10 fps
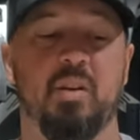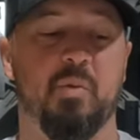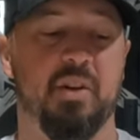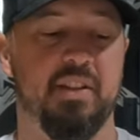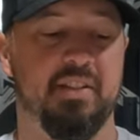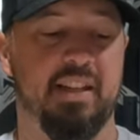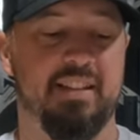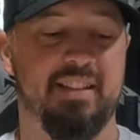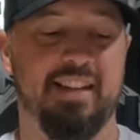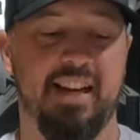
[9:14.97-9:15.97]
was it
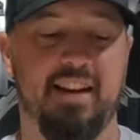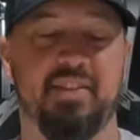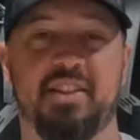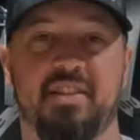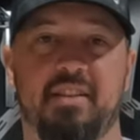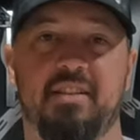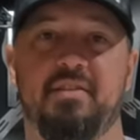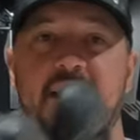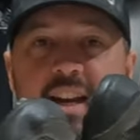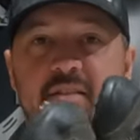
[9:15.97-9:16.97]
didn't have a ton
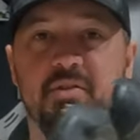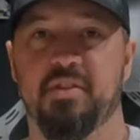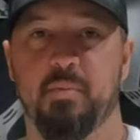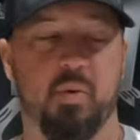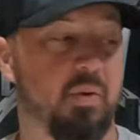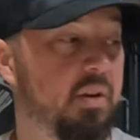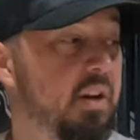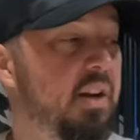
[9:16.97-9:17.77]
of ankle support.